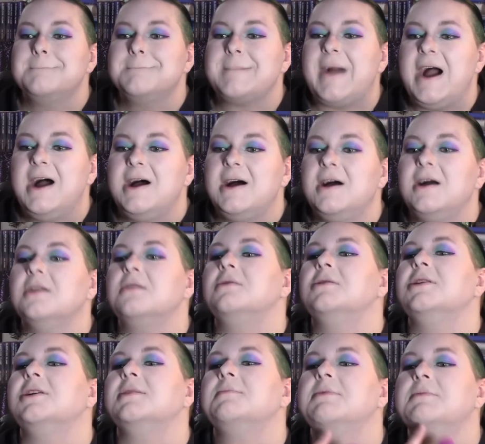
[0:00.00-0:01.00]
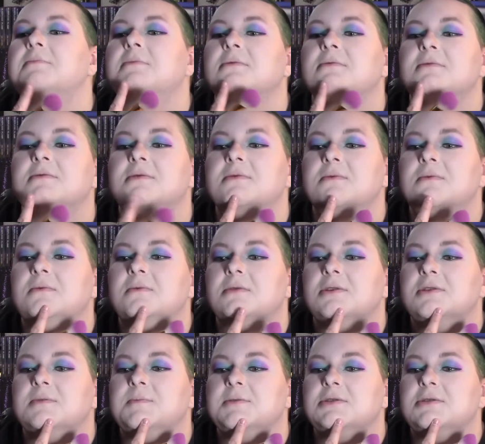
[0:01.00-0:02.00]
I know a lot of people do,
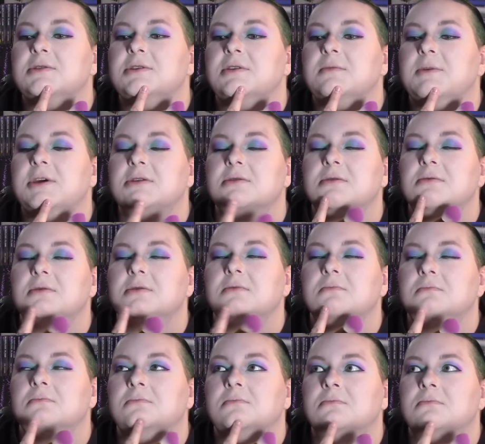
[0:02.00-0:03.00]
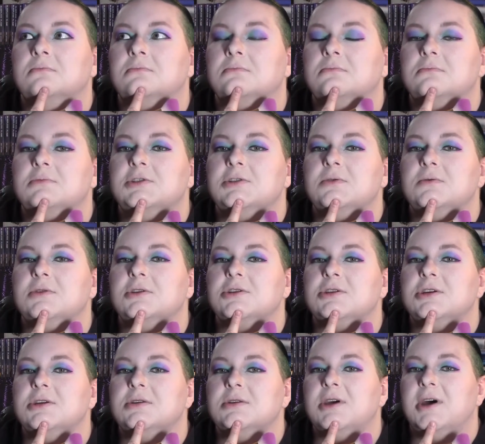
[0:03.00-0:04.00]
especially the masculine, do the
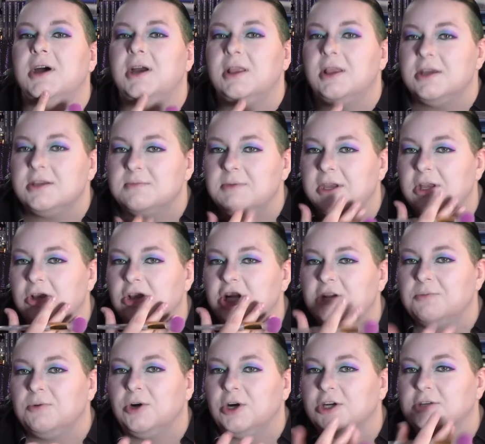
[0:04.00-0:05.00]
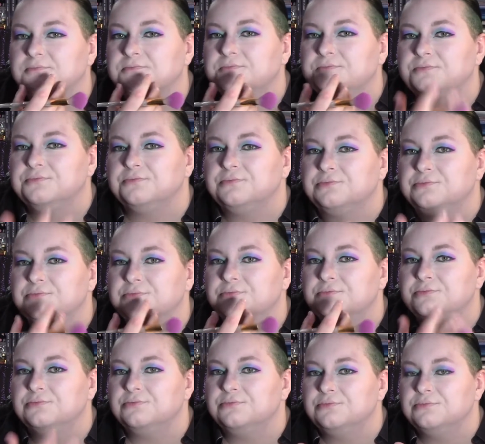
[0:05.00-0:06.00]
chin to highlight to make it look more
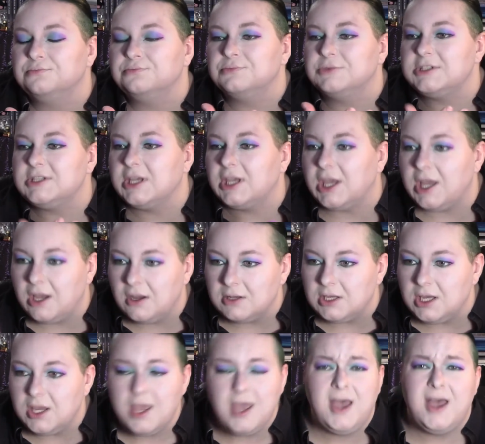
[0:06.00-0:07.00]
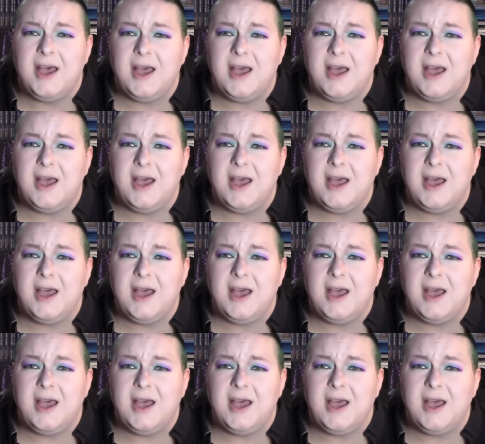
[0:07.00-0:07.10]
sticky outy.